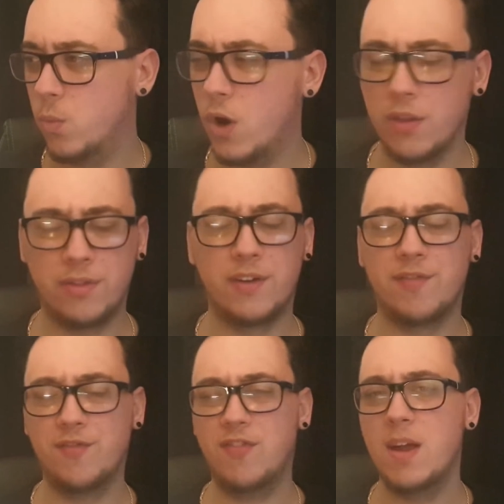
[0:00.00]
what the
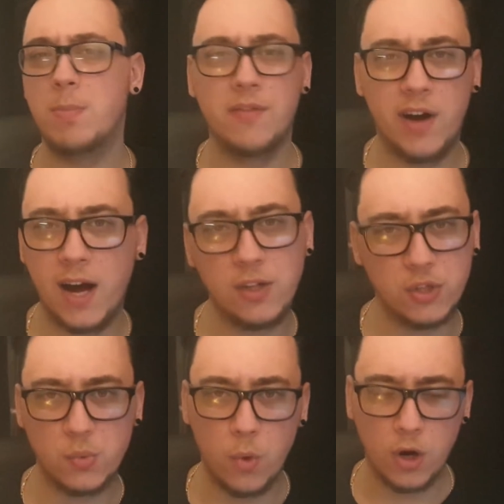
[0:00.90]
f have I
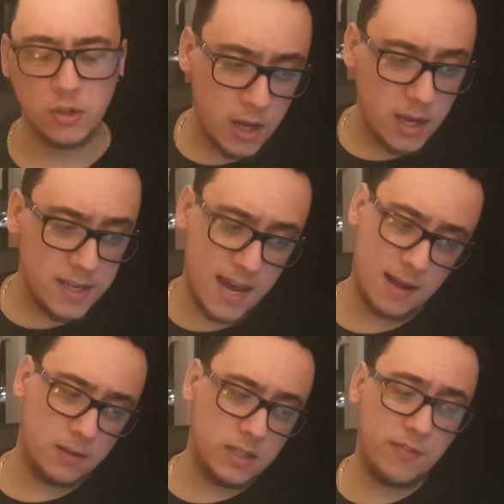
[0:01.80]
just watched?
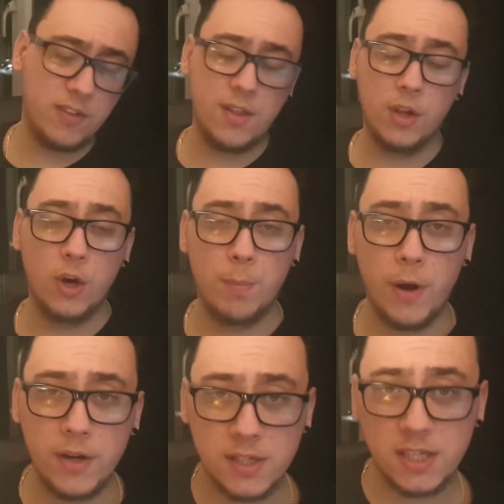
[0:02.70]
Yeah, definitely the low
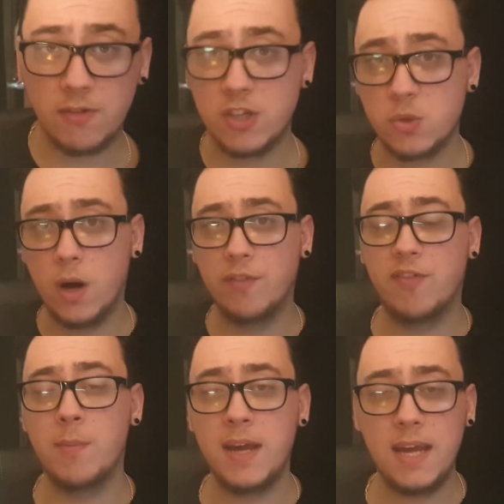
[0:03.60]
point of Series
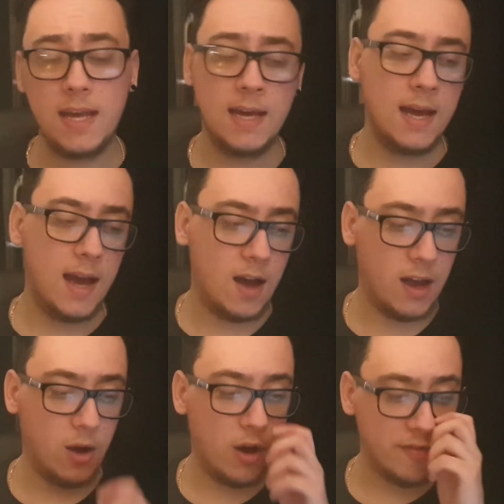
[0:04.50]
12 for me.
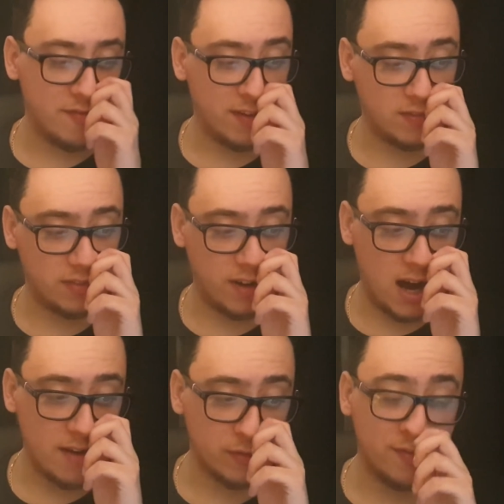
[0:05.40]
Orphan
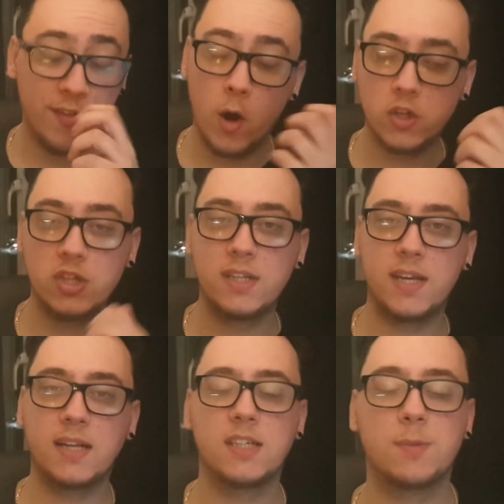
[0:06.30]
55
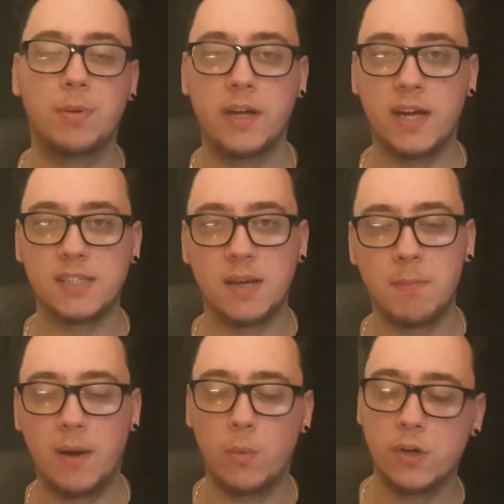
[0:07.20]
unfortunately takes its place
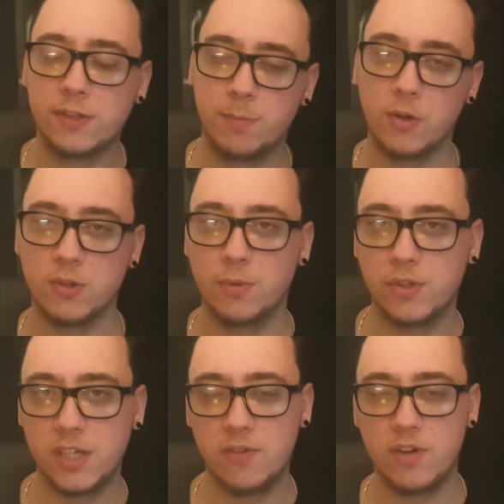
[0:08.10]
in my worst
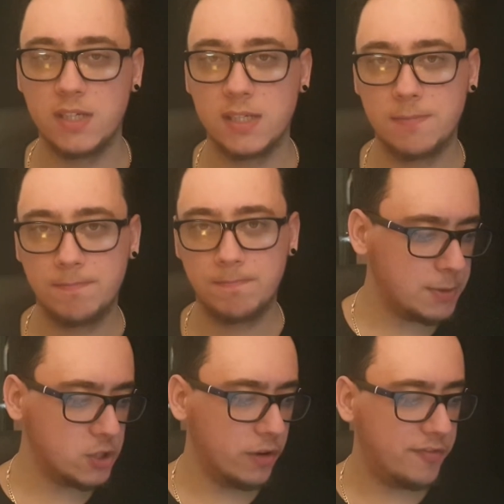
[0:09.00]
possible series.
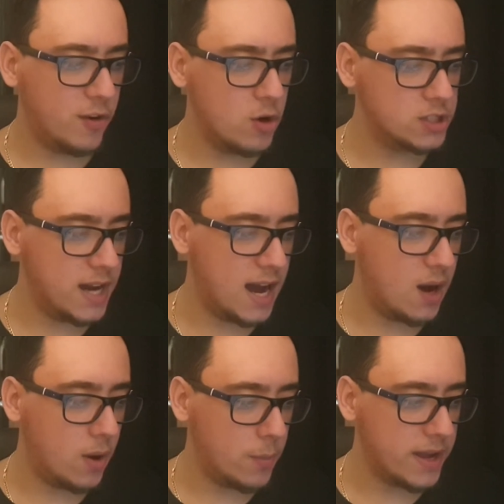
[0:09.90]
Episode 4's
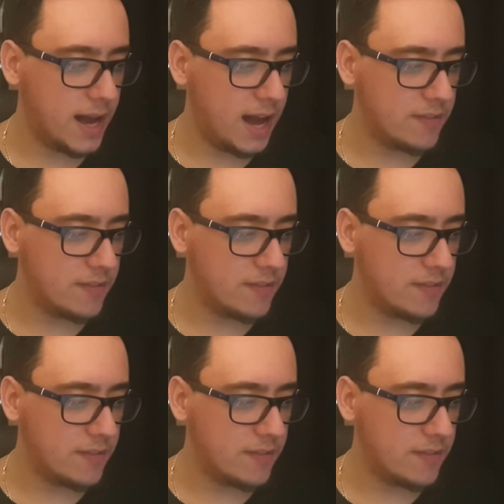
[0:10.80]
now, and we